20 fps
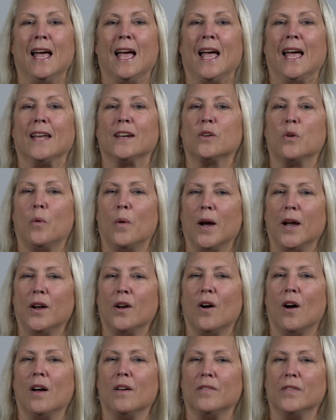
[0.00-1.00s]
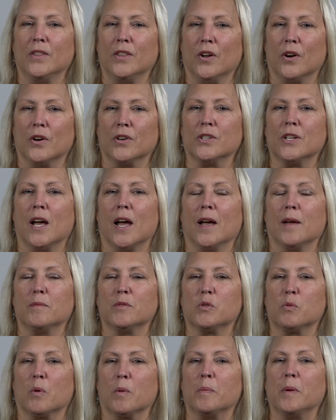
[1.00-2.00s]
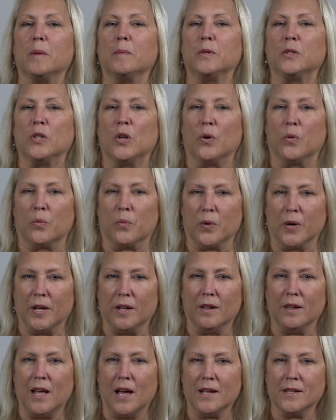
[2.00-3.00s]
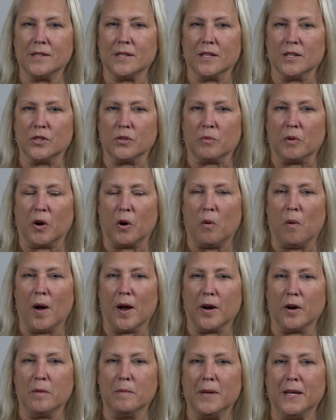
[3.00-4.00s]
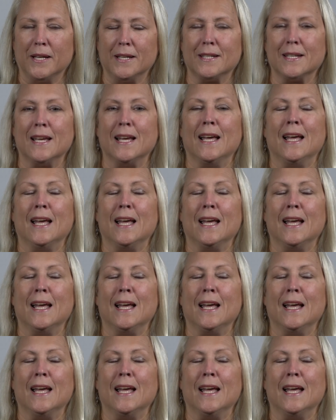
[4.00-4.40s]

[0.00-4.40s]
And quite often there are times where people don't realize this requirement,